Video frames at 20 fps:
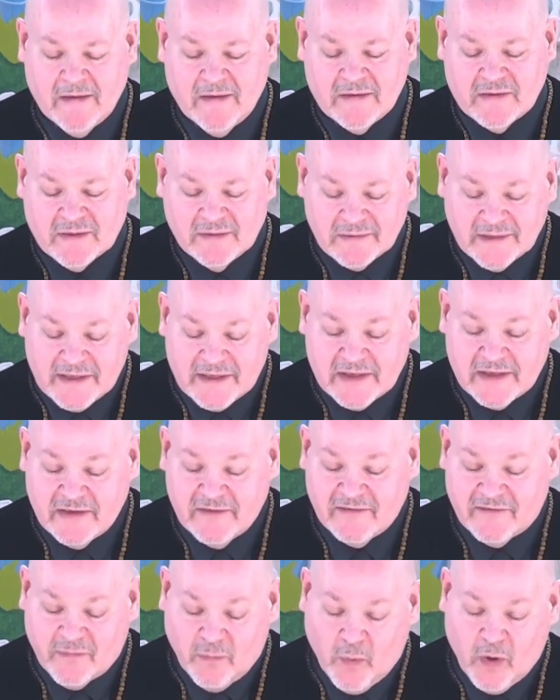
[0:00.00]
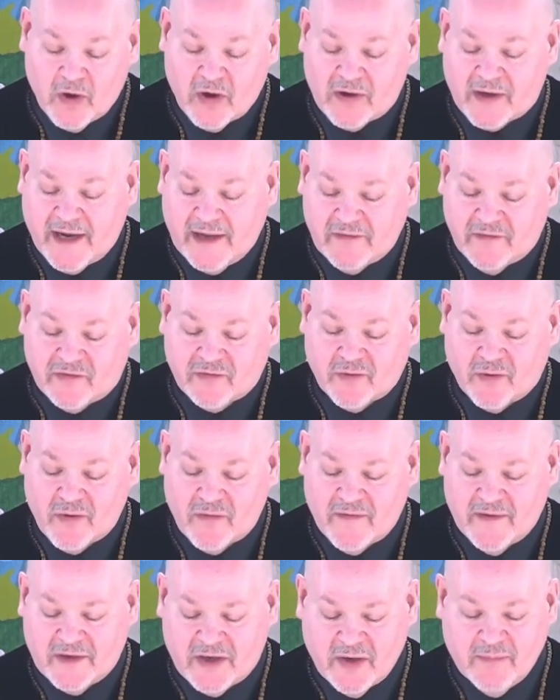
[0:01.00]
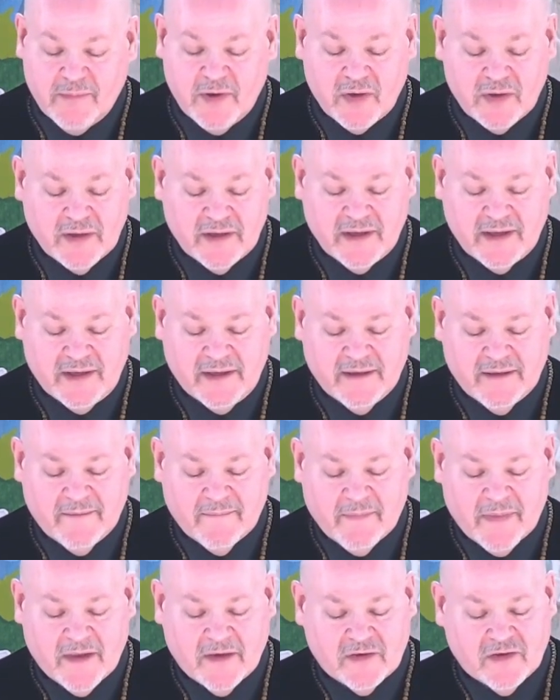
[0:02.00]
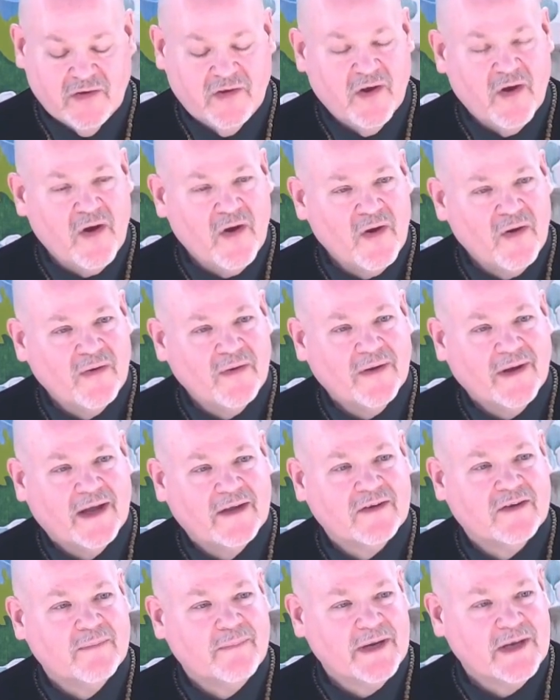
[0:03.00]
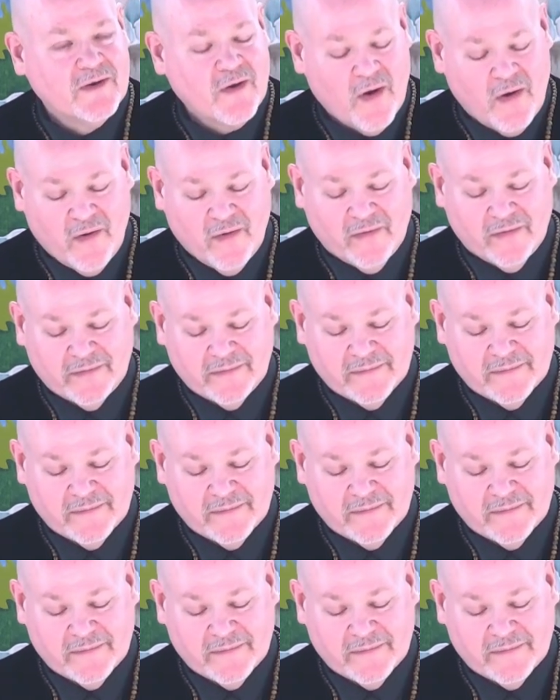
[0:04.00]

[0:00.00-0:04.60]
To live, work, and serve in community, to know and to be known,